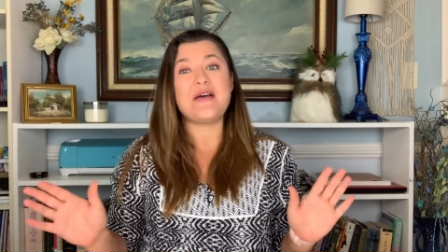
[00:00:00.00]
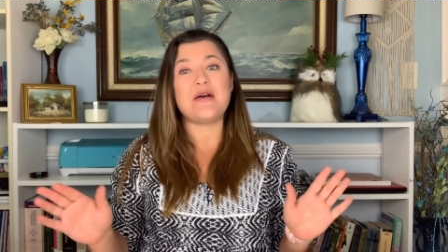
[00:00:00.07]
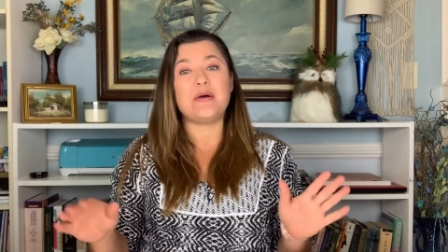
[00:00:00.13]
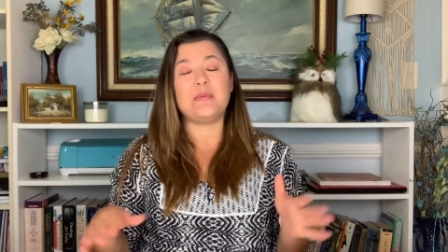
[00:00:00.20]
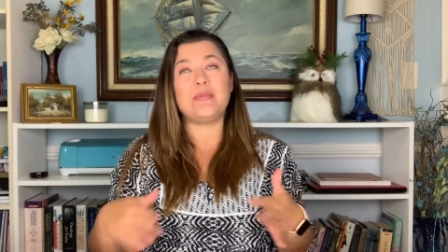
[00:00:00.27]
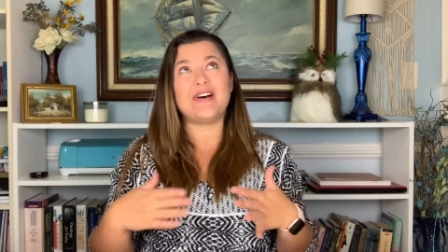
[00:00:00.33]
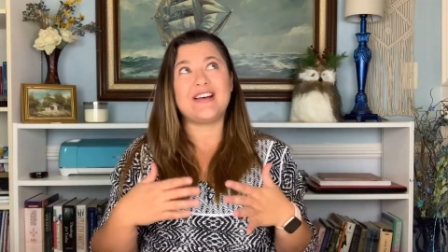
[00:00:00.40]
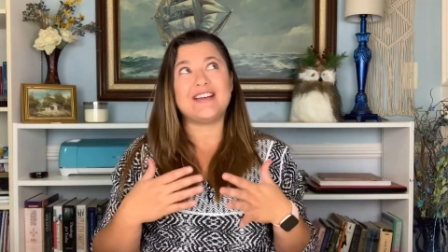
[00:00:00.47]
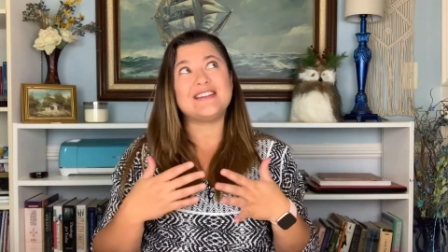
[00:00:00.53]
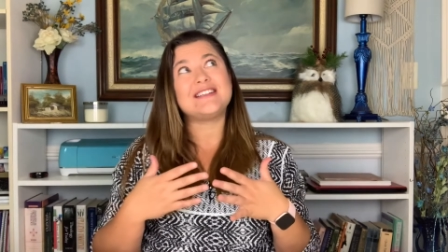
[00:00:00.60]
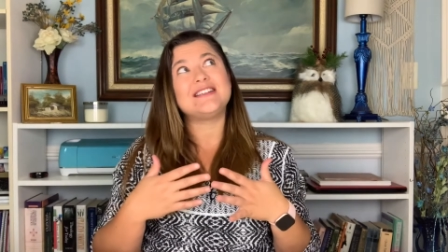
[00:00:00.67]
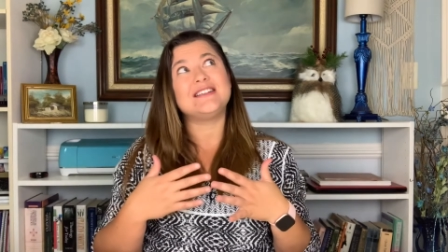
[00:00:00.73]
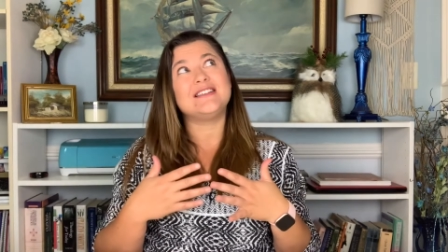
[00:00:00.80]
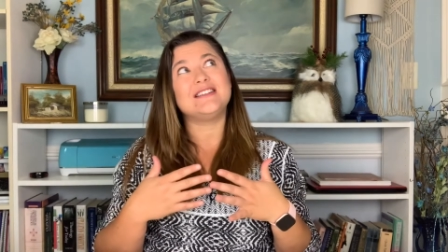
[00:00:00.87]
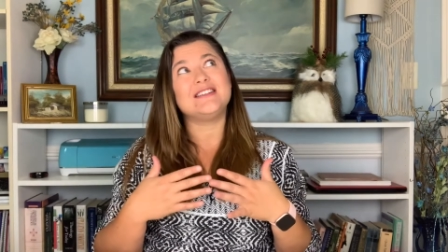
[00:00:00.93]
But
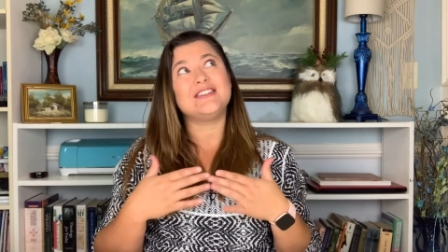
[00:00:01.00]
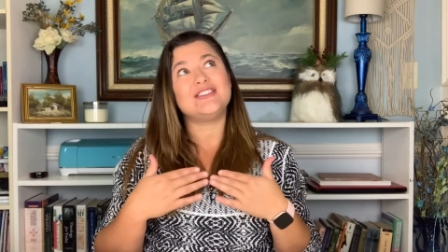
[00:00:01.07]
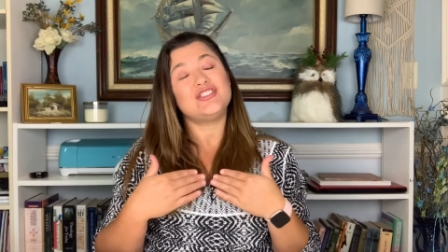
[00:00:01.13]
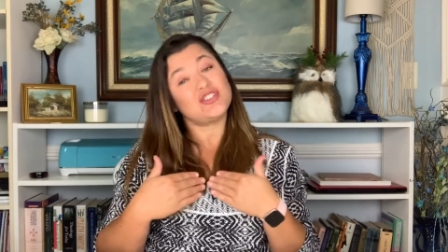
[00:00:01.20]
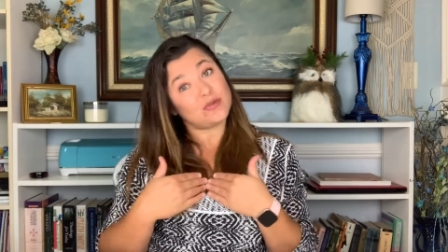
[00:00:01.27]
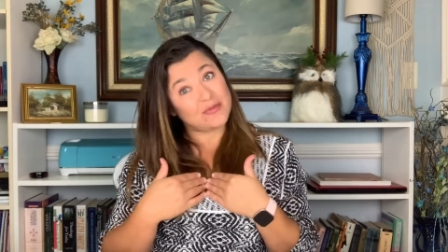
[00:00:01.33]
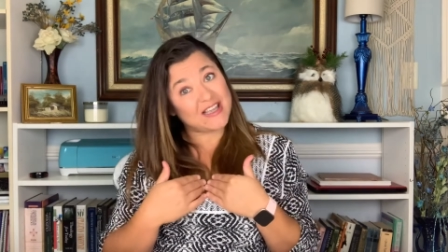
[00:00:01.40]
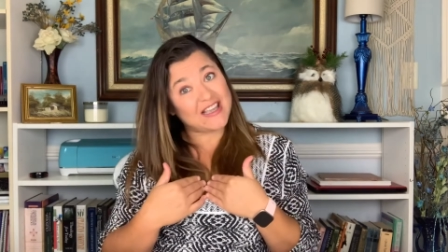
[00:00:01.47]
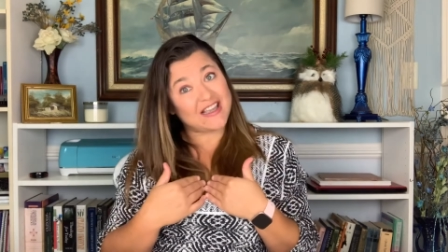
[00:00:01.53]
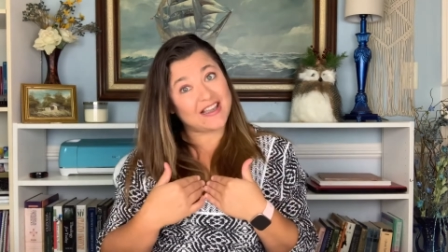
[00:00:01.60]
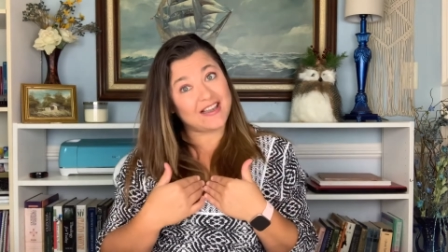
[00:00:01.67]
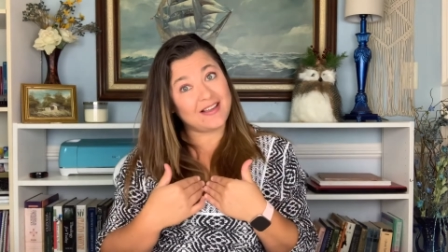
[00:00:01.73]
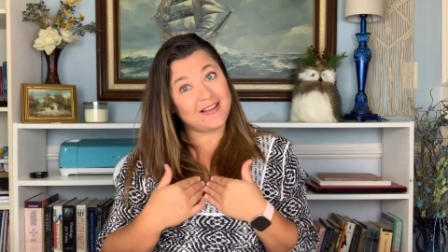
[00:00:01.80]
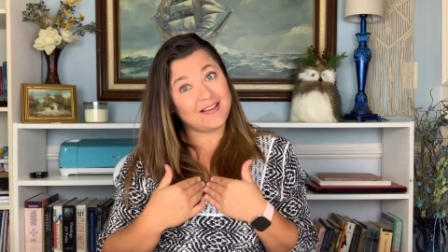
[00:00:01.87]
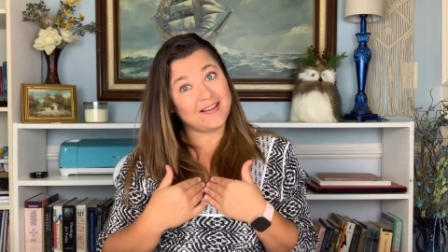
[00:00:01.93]
to
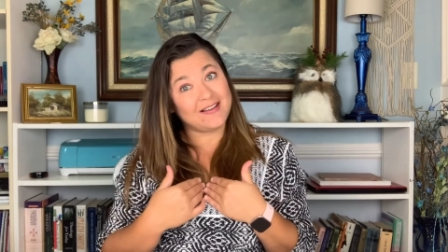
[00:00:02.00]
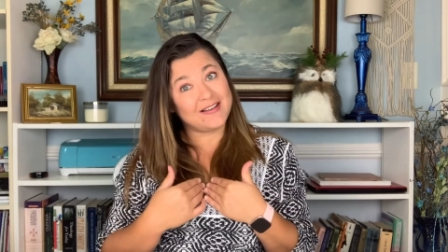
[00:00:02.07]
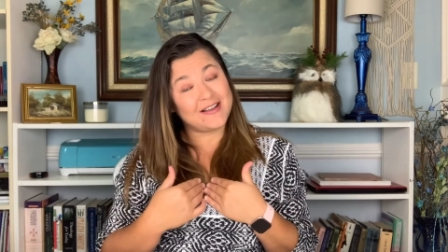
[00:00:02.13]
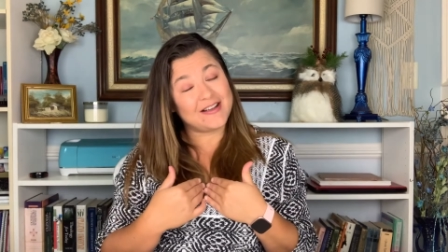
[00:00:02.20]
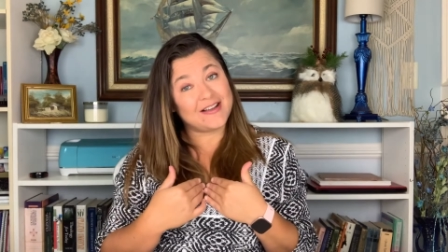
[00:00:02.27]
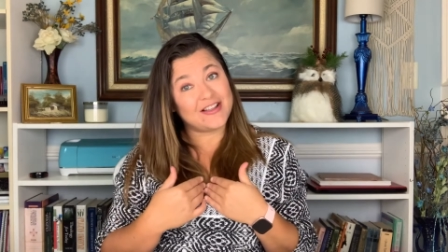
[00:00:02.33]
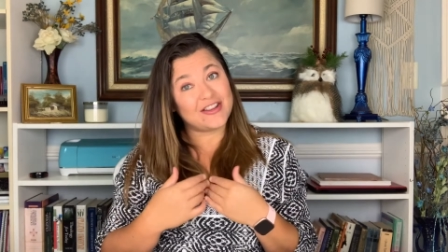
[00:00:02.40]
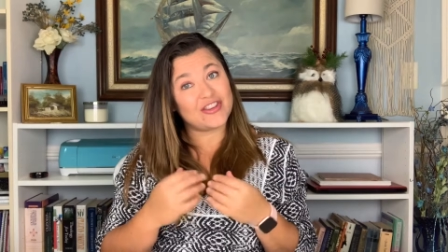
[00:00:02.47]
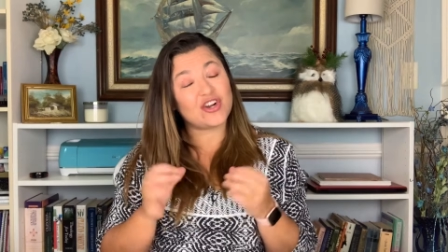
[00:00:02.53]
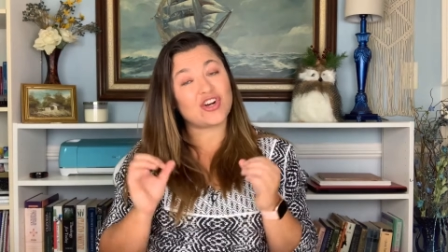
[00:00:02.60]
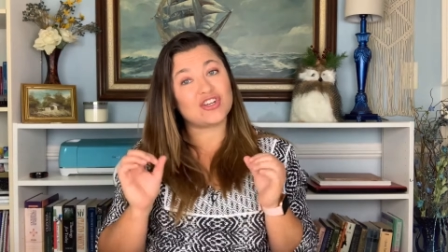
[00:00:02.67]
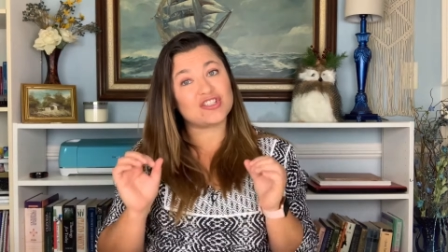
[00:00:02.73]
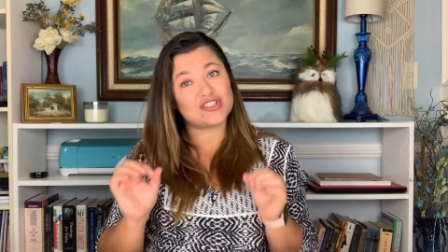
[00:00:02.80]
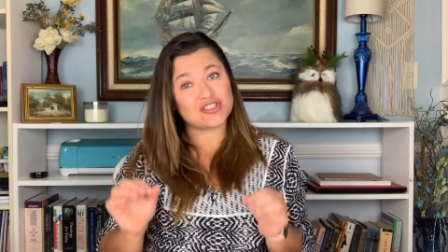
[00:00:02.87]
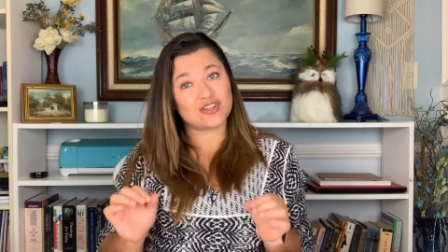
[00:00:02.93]
me, there are
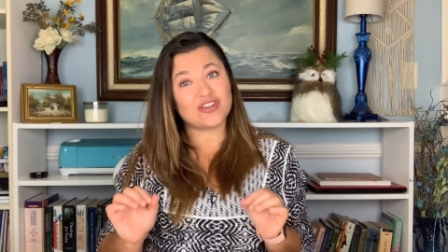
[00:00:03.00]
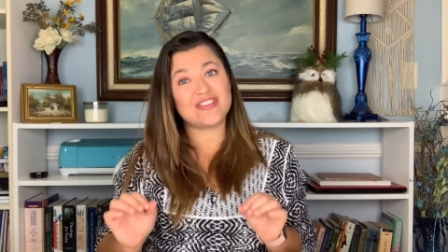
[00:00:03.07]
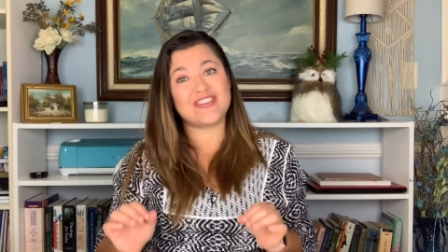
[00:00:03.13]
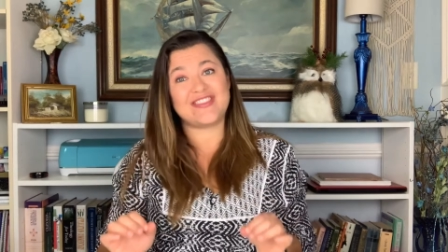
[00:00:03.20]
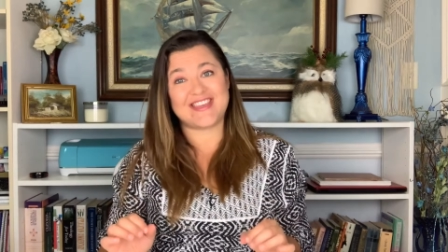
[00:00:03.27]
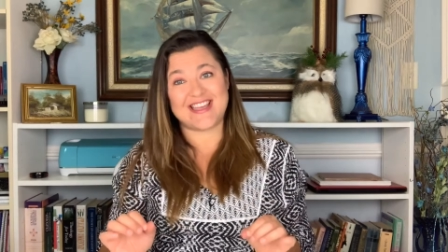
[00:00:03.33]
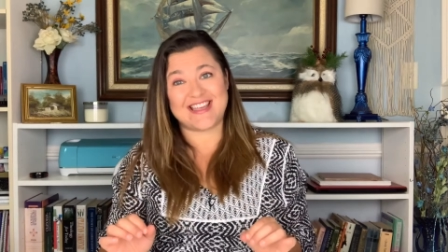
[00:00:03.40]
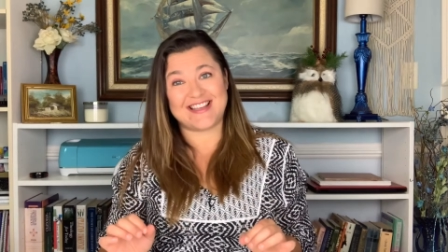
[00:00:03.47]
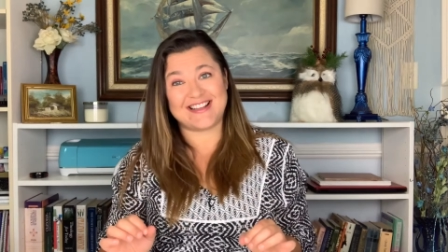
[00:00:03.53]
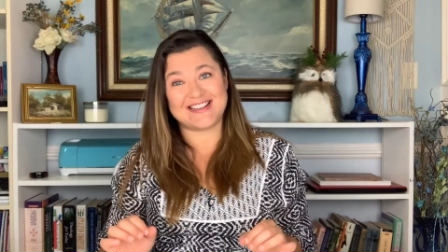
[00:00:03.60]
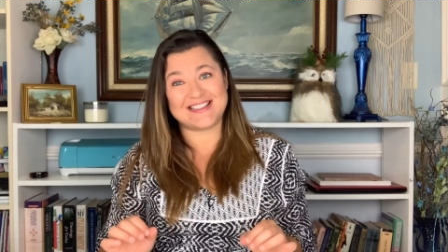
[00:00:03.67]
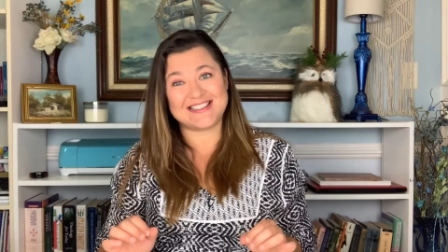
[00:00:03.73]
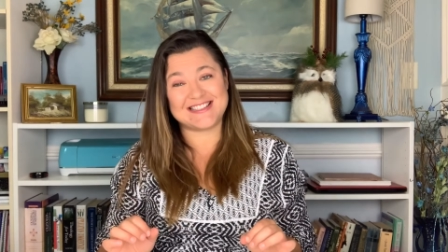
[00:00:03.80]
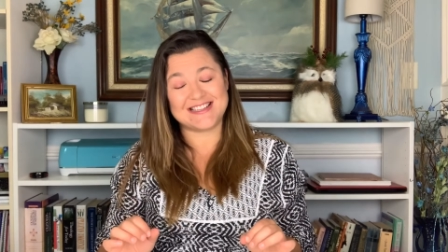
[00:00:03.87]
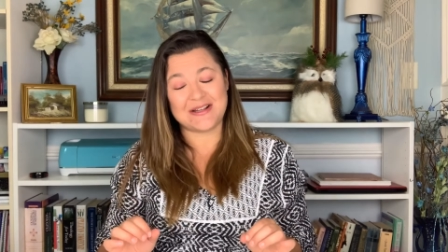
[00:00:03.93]
certain
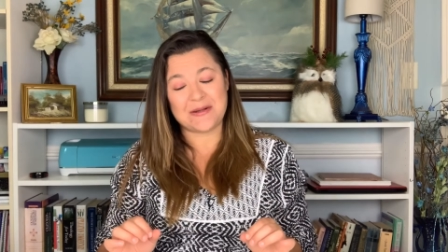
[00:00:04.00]
things